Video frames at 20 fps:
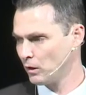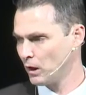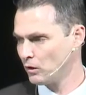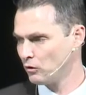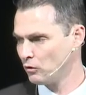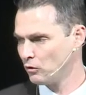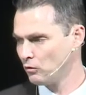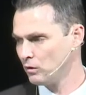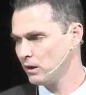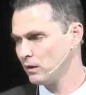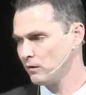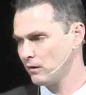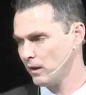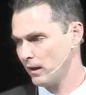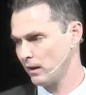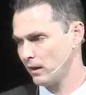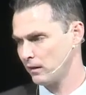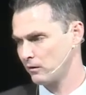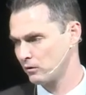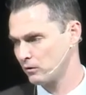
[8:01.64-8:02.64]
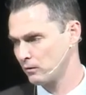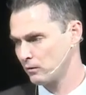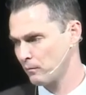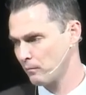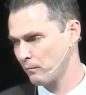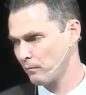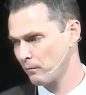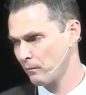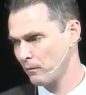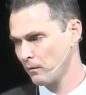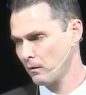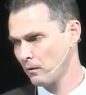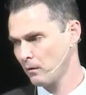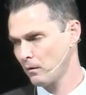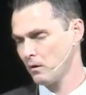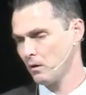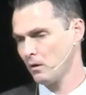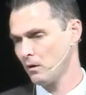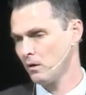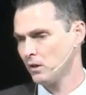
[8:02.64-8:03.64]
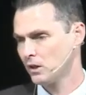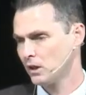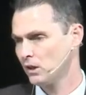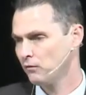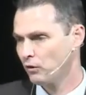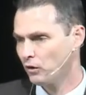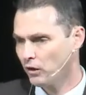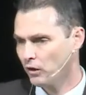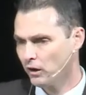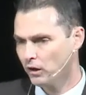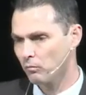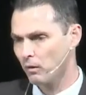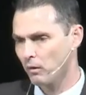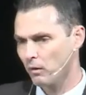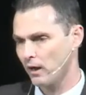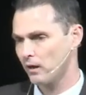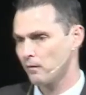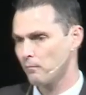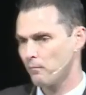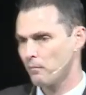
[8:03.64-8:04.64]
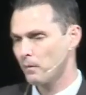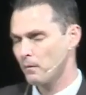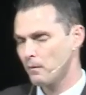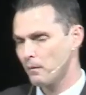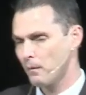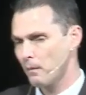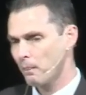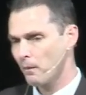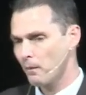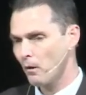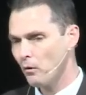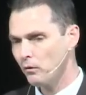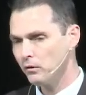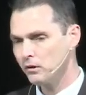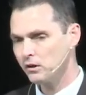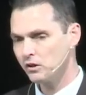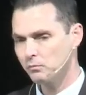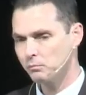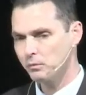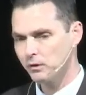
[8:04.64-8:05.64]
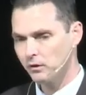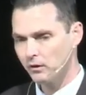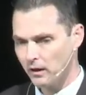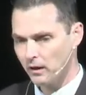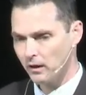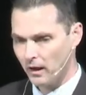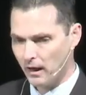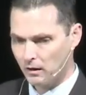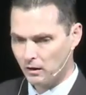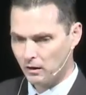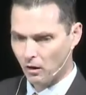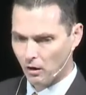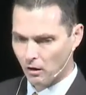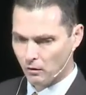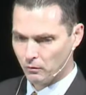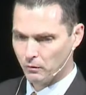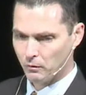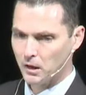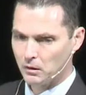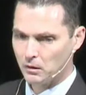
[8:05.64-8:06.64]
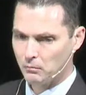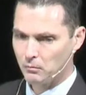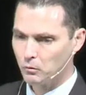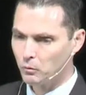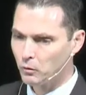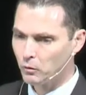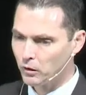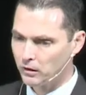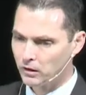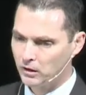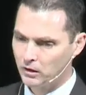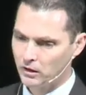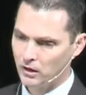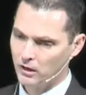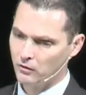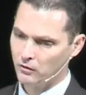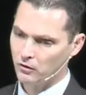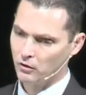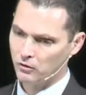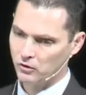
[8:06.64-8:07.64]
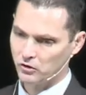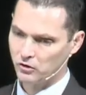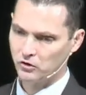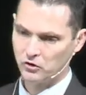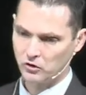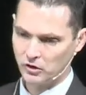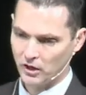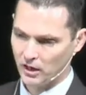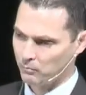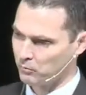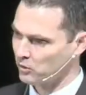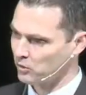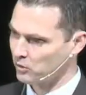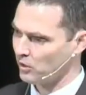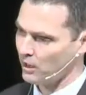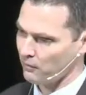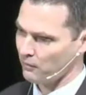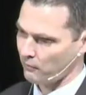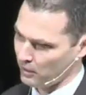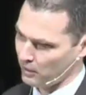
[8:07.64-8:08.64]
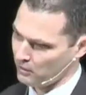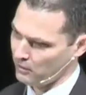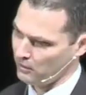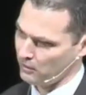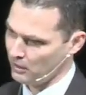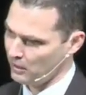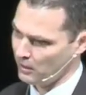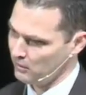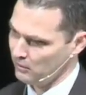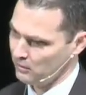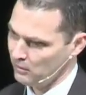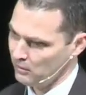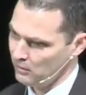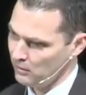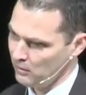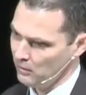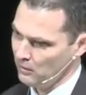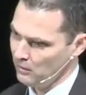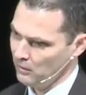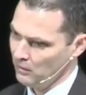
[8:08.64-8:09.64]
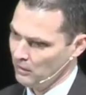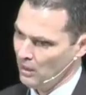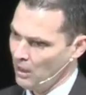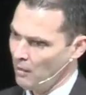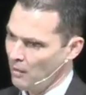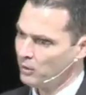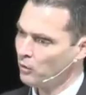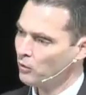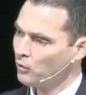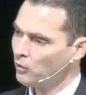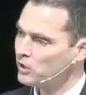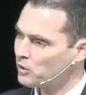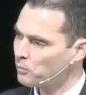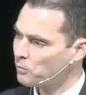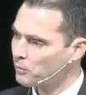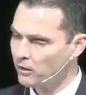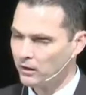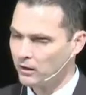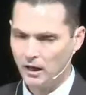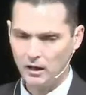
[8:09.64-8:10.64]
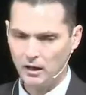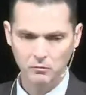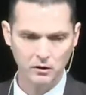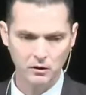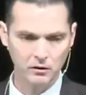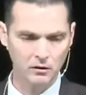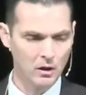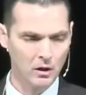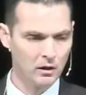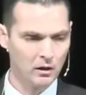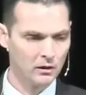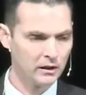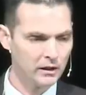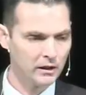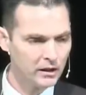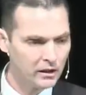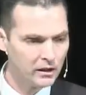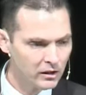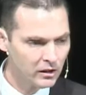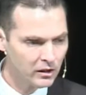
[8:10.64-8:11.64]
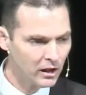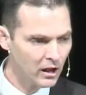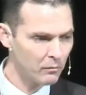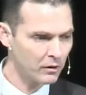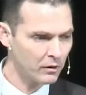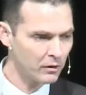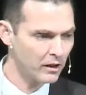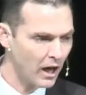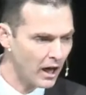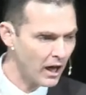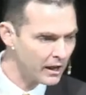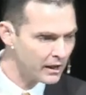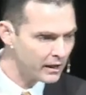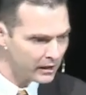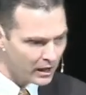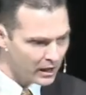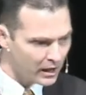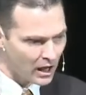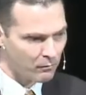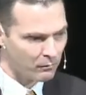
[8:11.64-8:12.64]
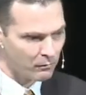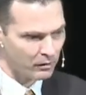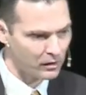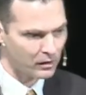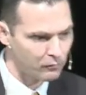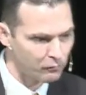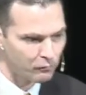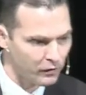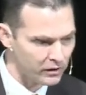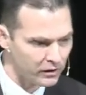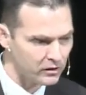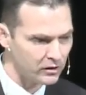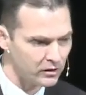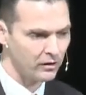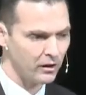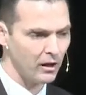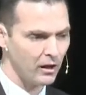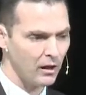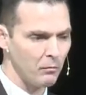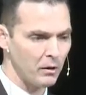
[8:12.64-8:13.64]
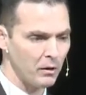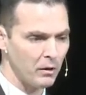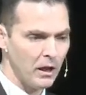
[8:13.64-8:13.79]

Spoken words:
and you need that. See, if you think about it, the Holy Spirit had already been working in those disciples' life, hadn't it? I mean, the Holy Spirit had been leading them and guiding them and convicting them and